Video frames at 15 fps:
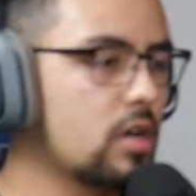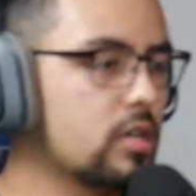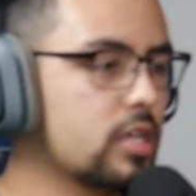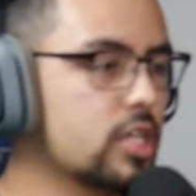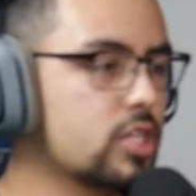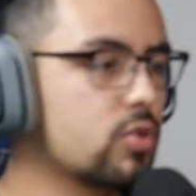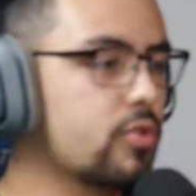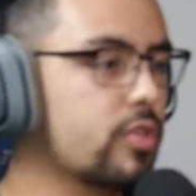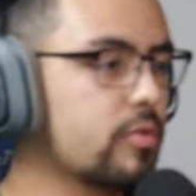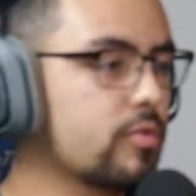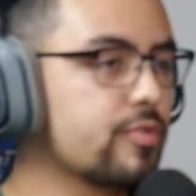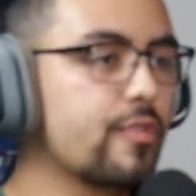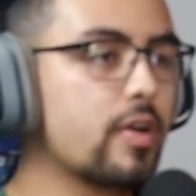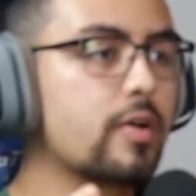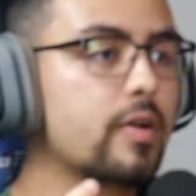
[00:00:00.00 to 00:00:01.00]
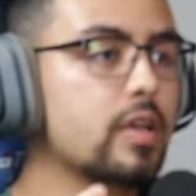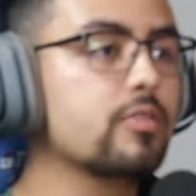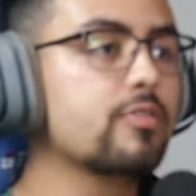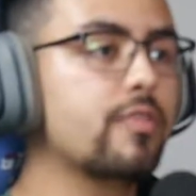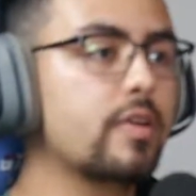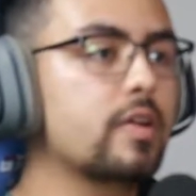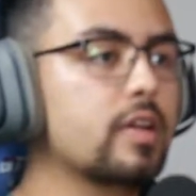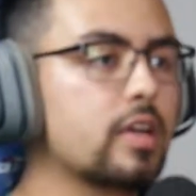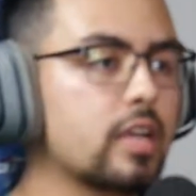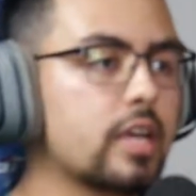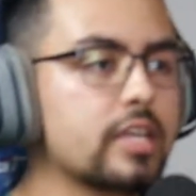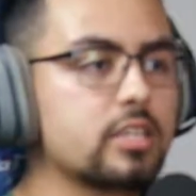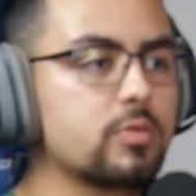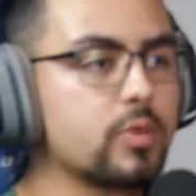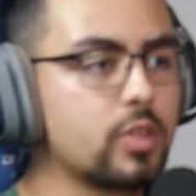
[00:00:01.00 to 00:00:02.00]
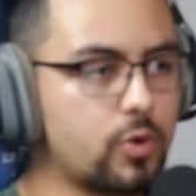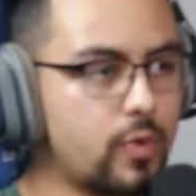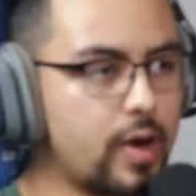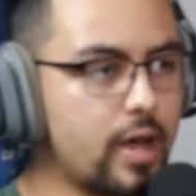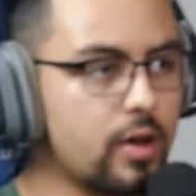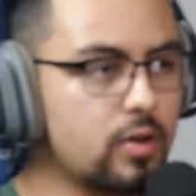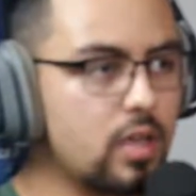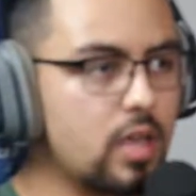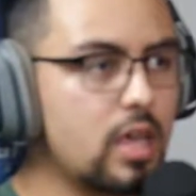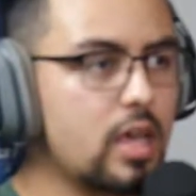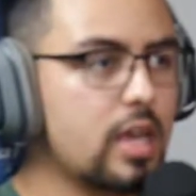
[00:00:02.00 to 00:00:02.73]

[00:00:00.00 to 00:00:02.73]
his whole thing was he was very connected with the crowd,